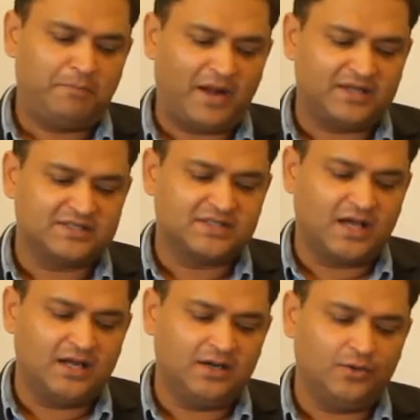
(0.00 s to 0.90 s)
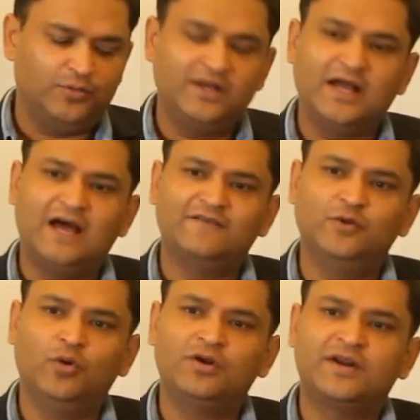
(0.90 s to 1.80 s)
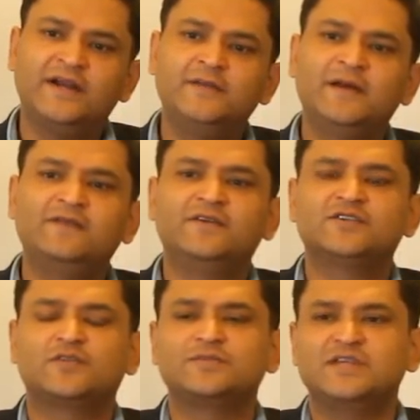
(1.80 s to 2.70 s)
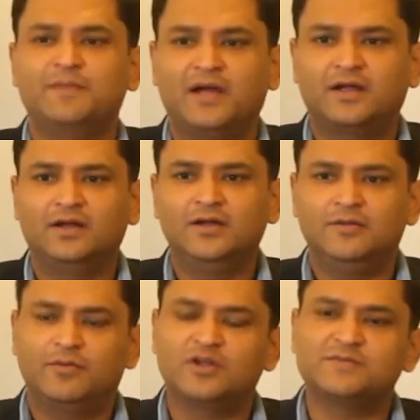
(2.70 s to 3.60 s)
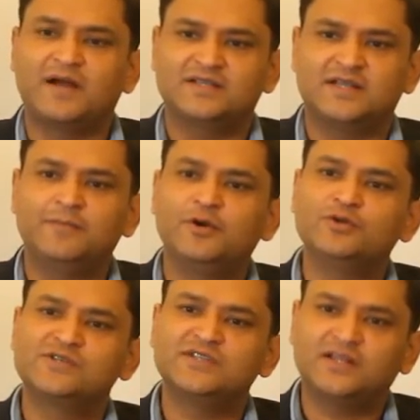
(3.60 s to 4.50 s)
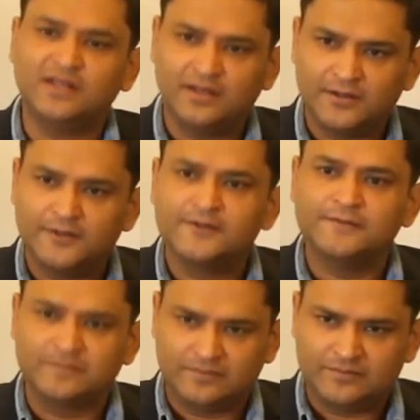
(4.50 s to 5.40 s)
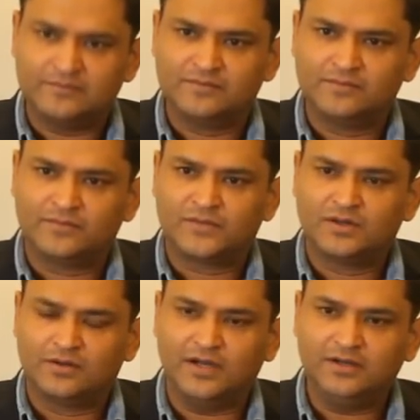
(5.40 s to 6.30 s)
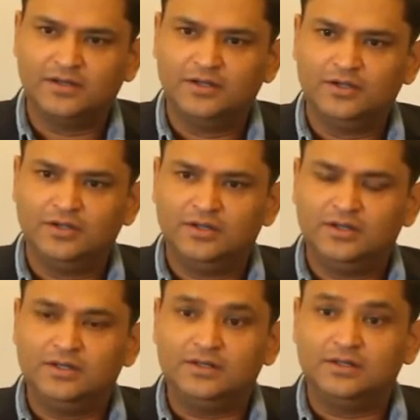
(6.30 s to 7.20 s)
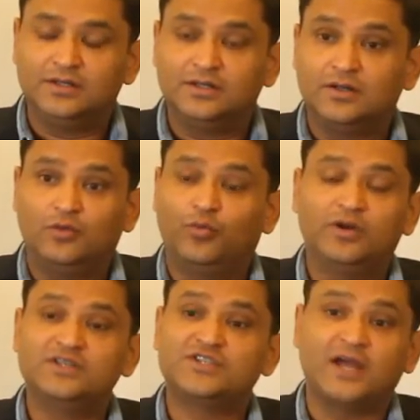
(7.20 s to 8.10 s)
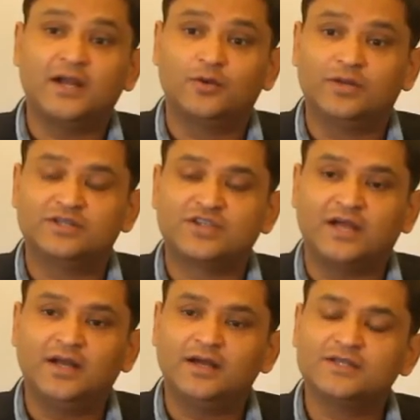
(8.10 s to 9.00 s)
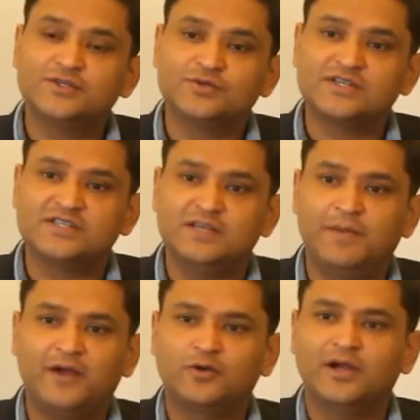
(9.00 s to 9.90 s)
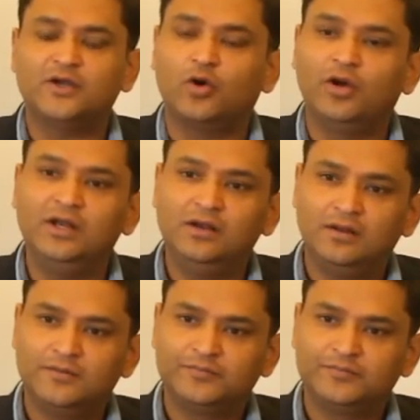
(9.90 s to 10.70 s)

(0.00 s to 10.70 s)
Pakistan will have no trade benefits from CPAC because Pakistan produces nothing, right? What is China doing? China is using CPAC to get oil